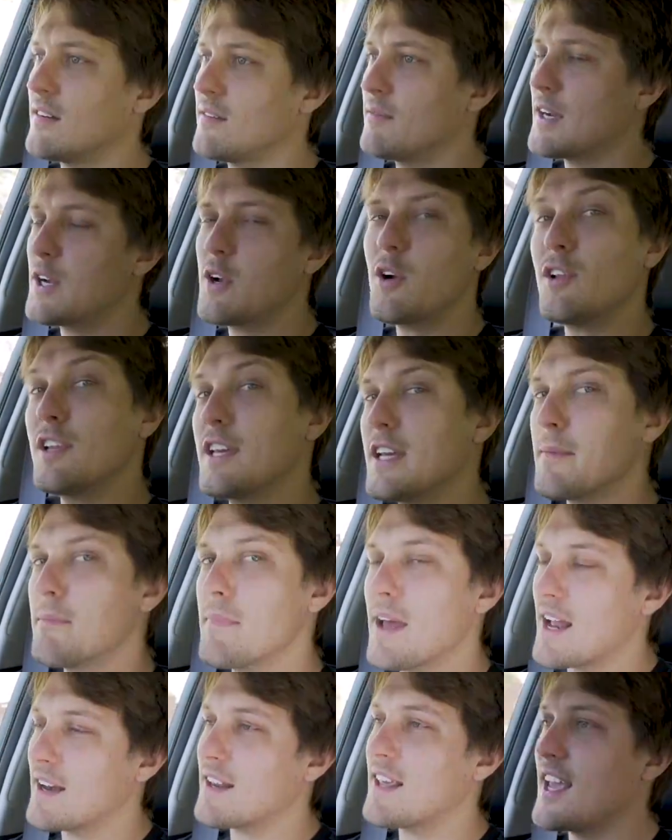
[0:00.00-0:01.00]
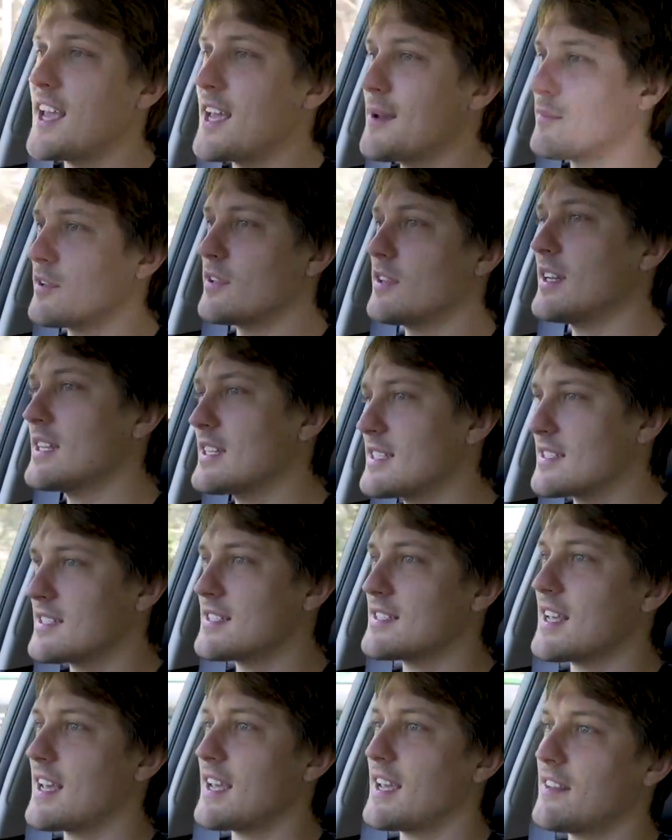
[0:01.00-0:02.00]
My colleague Matt Campbell likes to
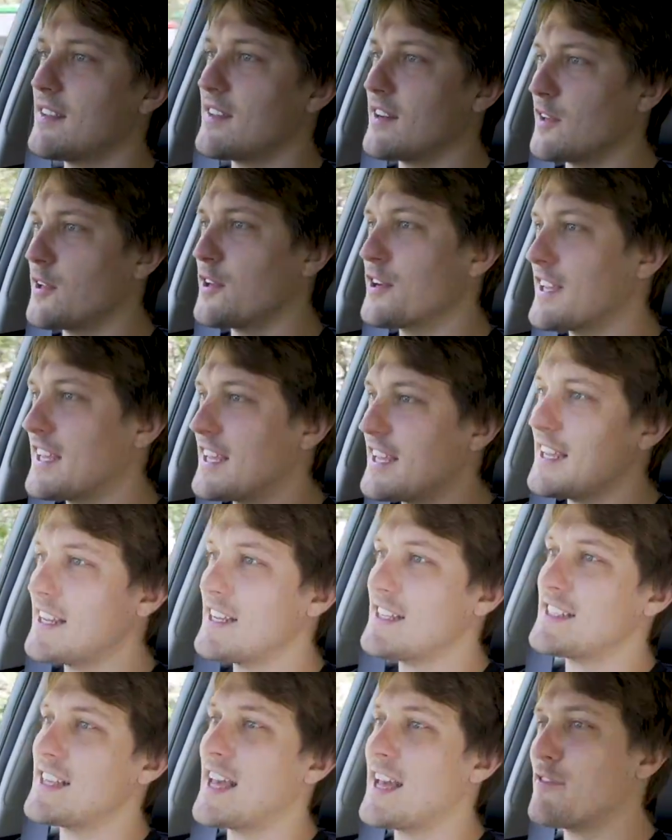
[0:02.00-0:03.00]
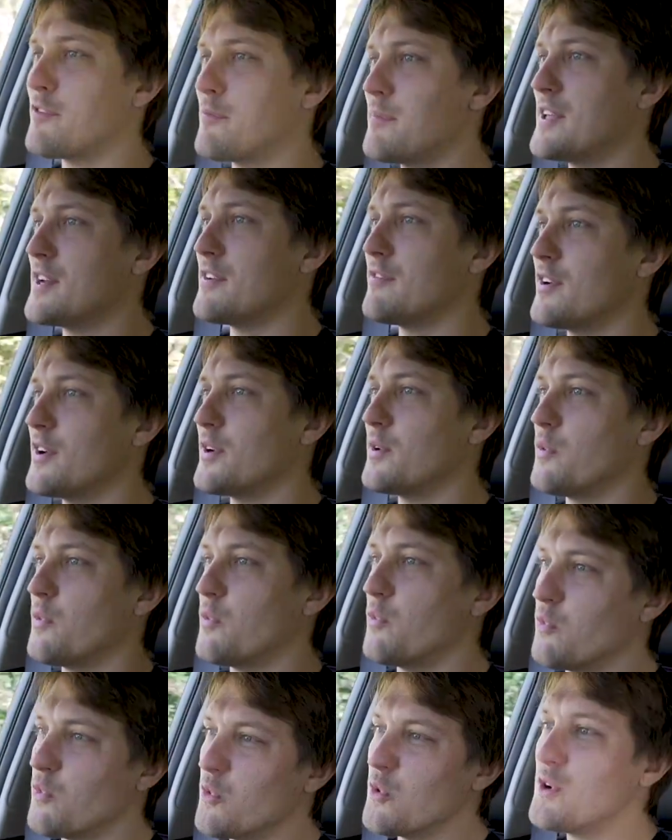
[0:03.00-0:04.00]
say that a lot of Kias have a bit of a
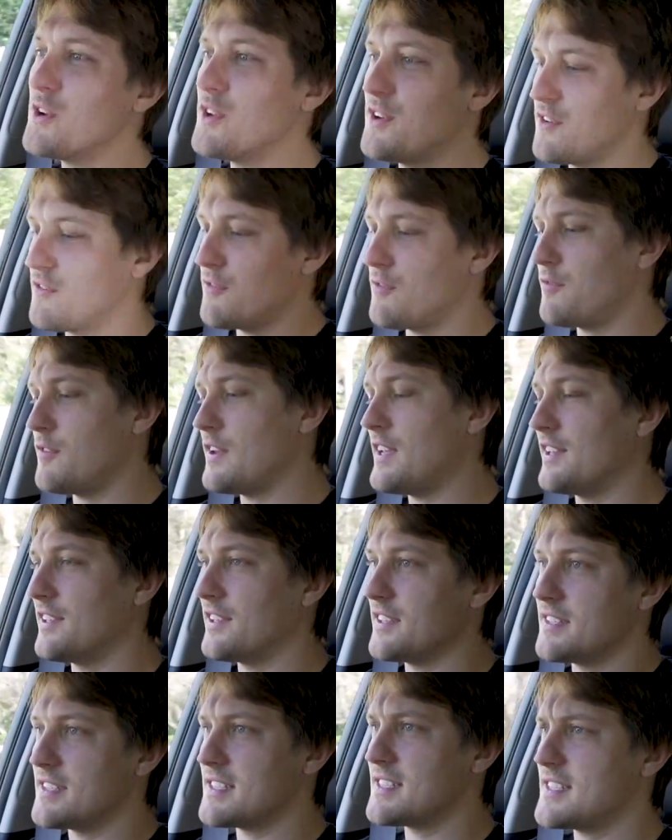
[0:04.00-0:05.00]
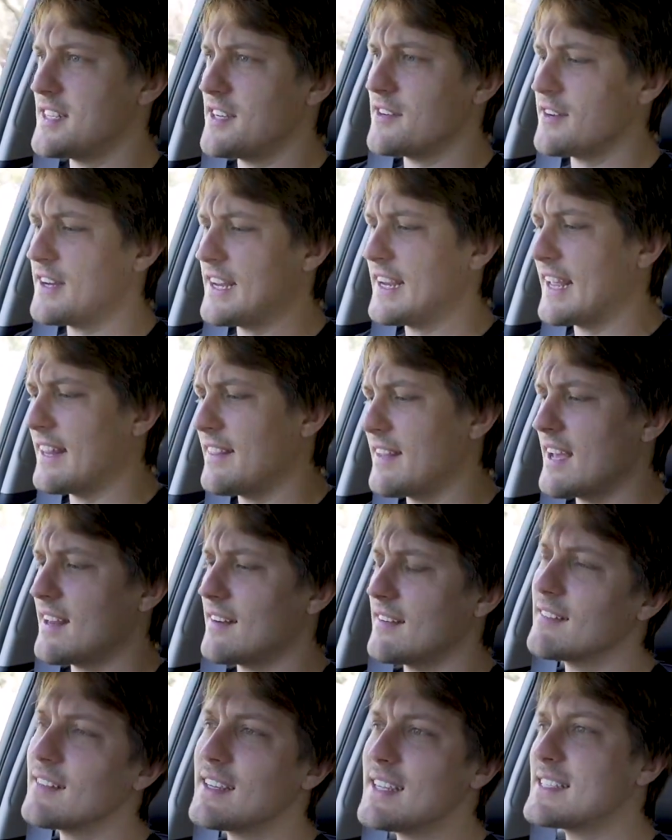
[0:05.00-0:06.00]
wooden feel in the steering, and that
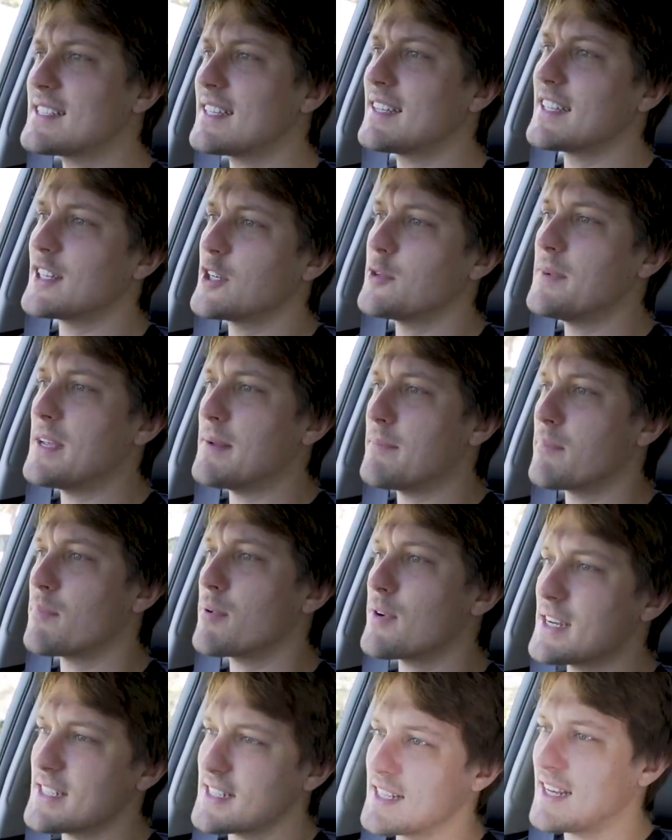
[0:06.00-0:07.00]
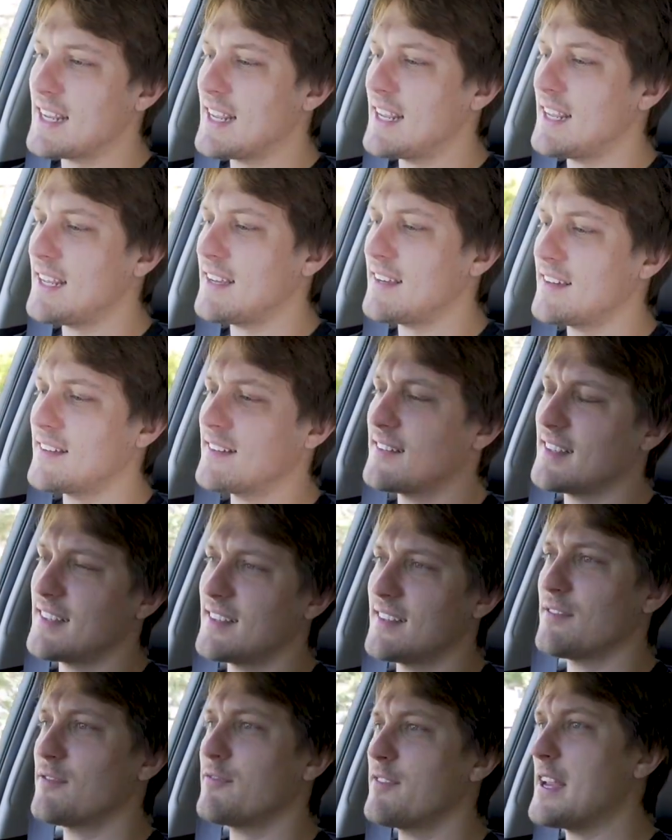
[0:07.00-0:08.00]
is a little bit present here.
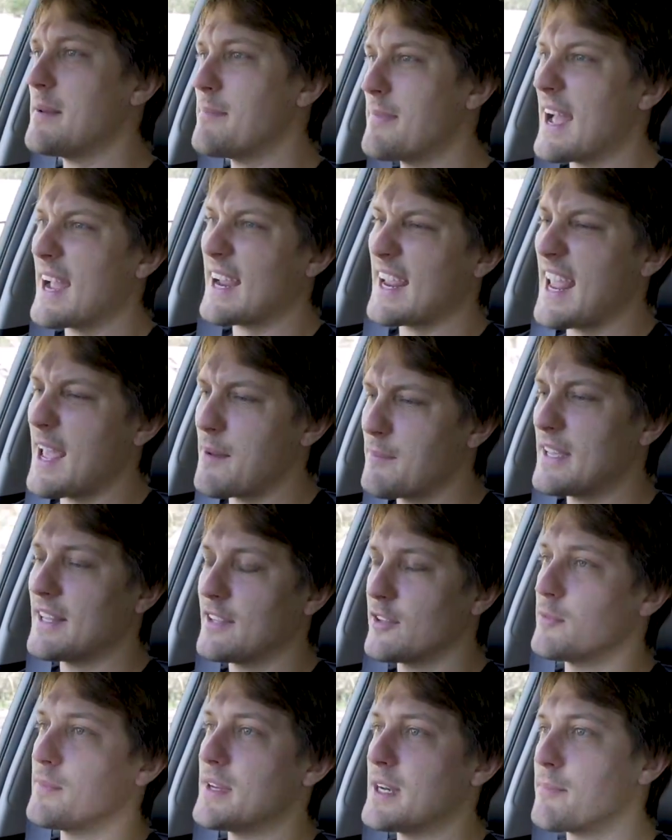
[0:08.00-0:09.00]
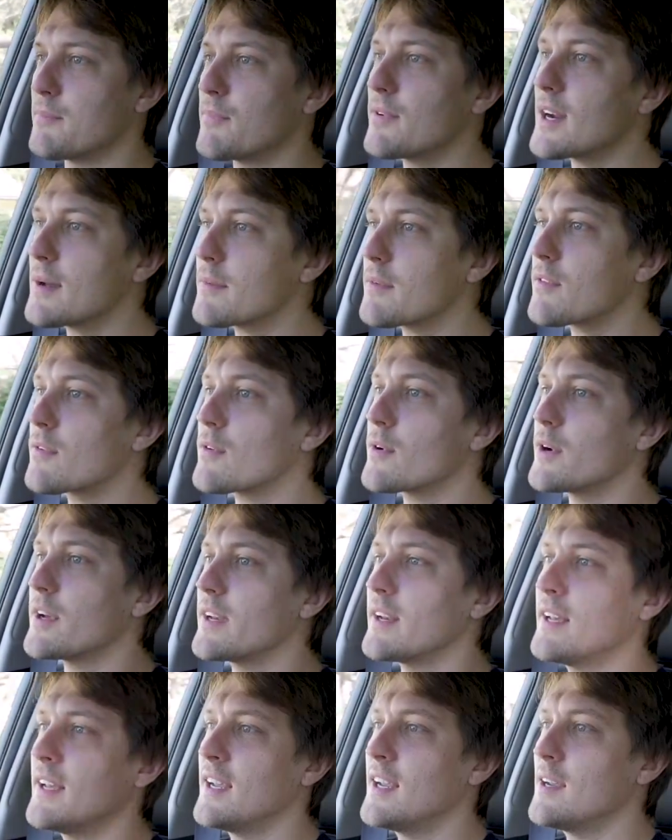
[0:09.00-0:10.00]
The feedback can be a little bit abrupt through
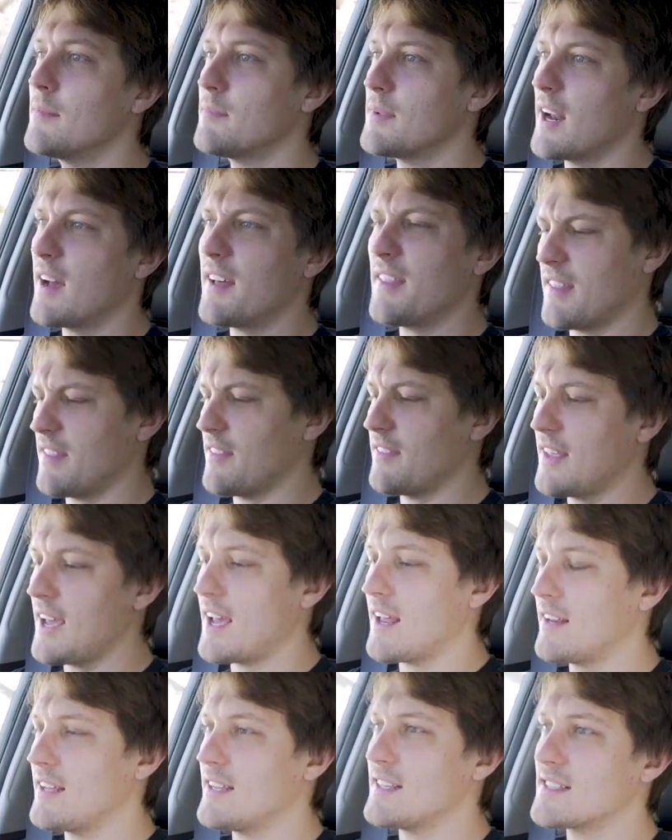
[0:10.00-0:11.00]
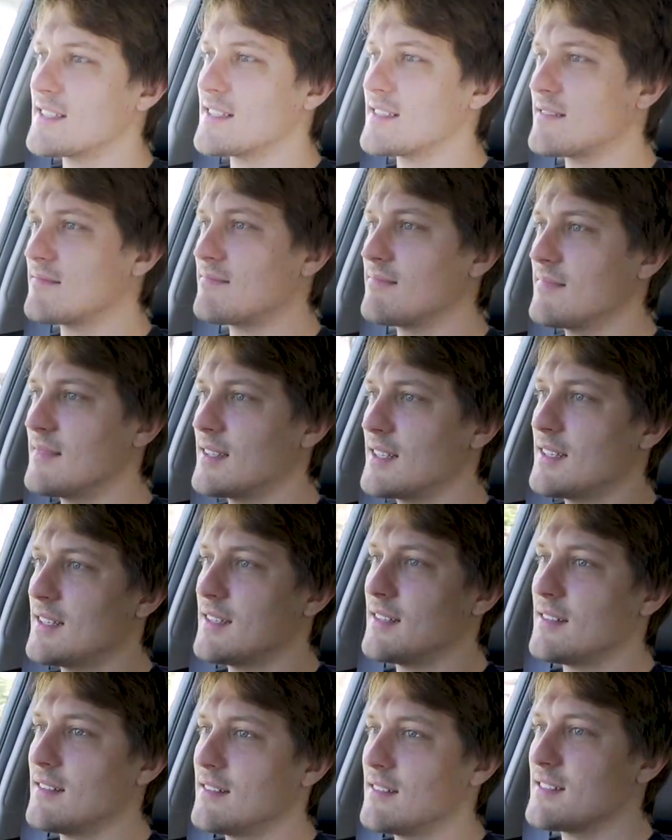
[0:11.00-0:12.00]
it, but other than that, it's
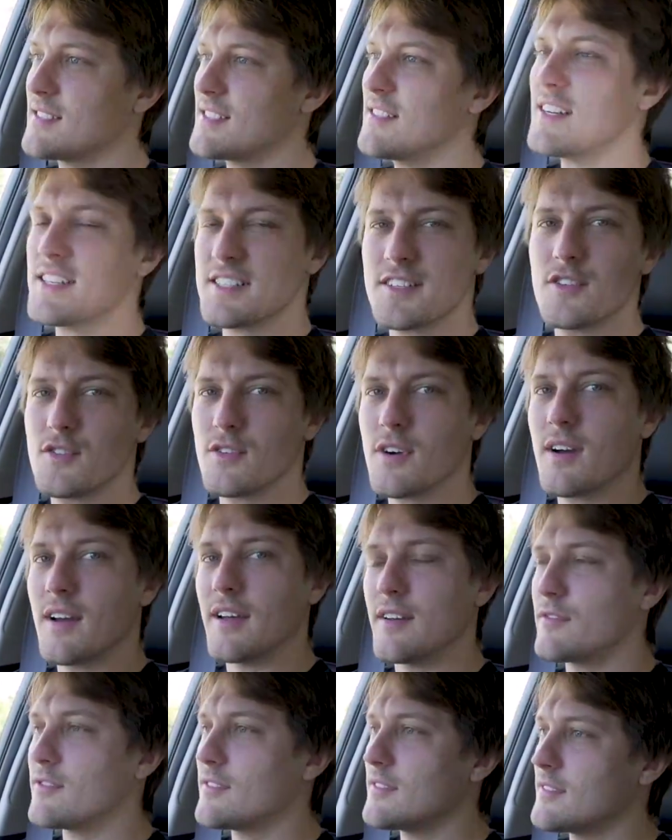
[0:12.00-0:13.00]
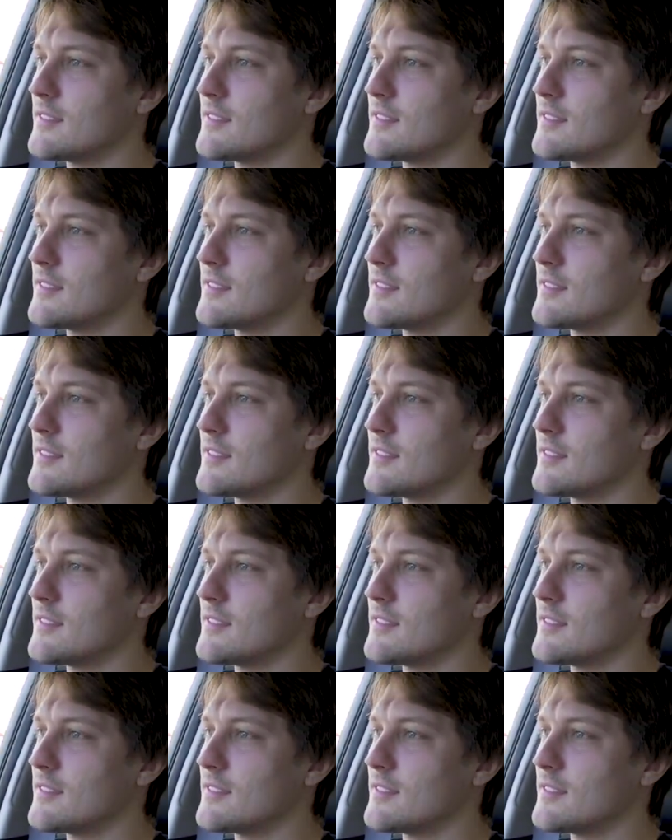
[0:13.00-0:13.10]
nice to drive.